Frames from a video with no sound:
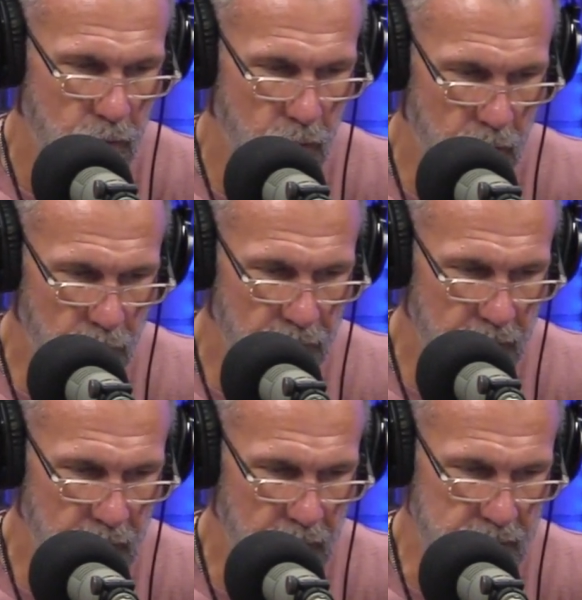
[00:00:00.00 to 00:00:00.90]
Critical
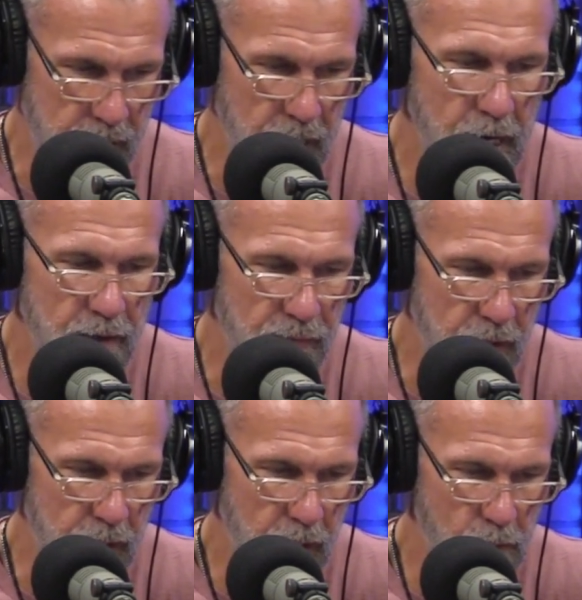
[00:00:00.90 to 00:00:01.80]
thinking is a kind of
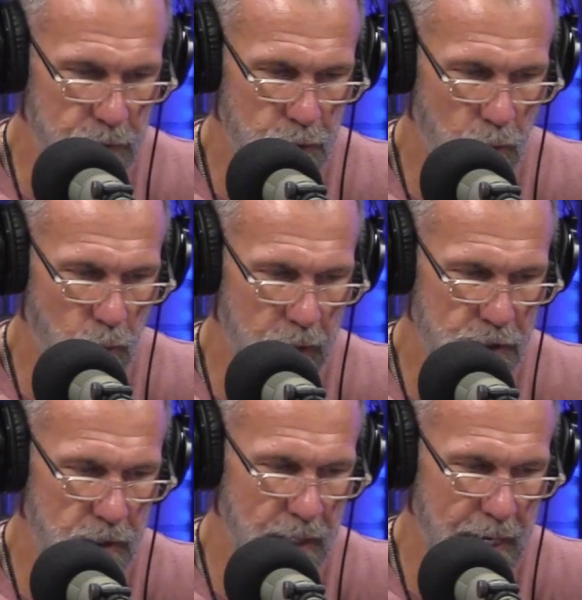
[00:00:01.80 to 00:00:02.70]
thinking in which you
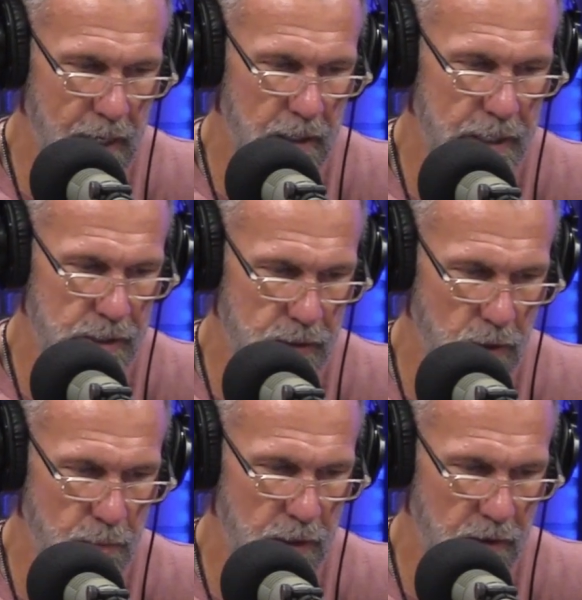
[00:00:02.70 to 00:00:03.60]
question, analyze,
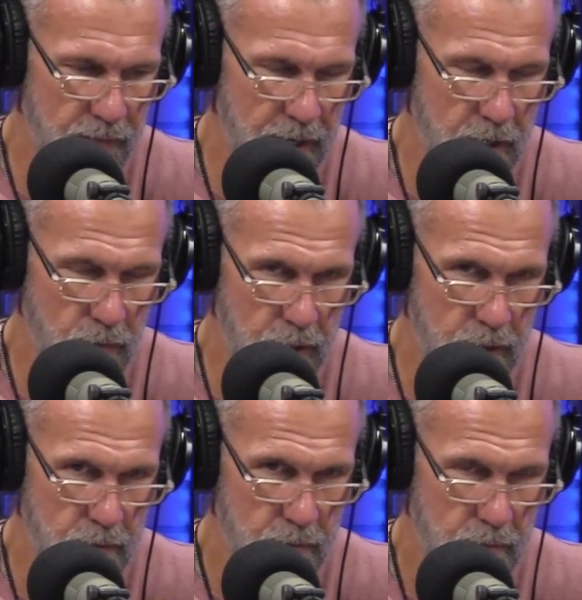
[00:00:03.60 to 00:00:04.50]
interpret, and
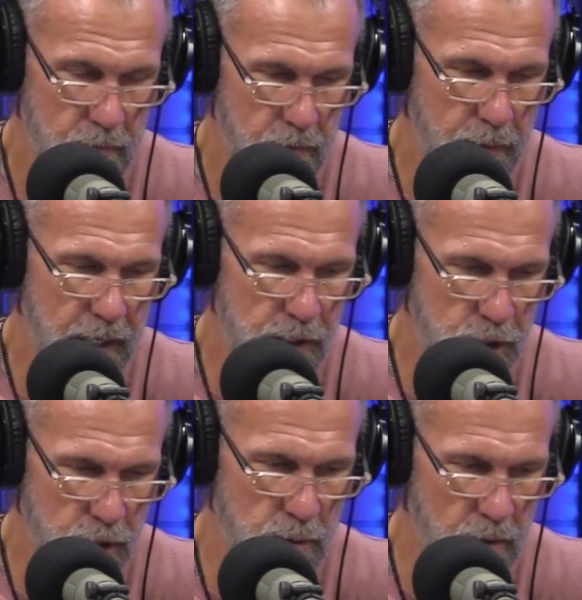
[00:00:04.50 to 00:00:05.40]
evaluate. Make a
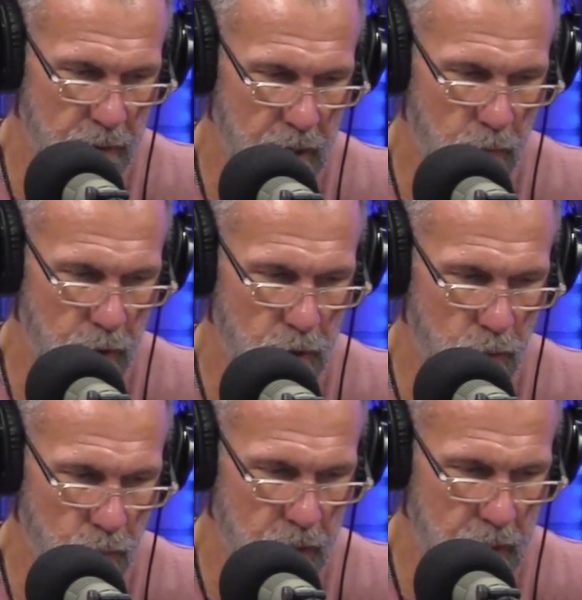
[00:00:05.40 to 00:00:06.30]
judgment about what
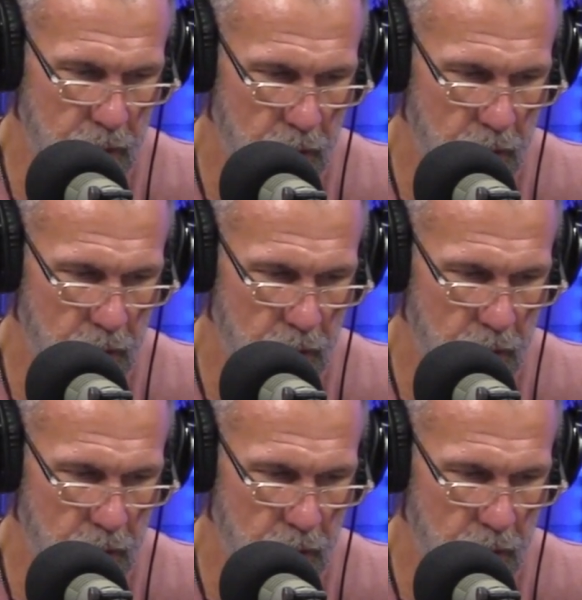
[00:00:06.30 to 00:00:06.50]
you read,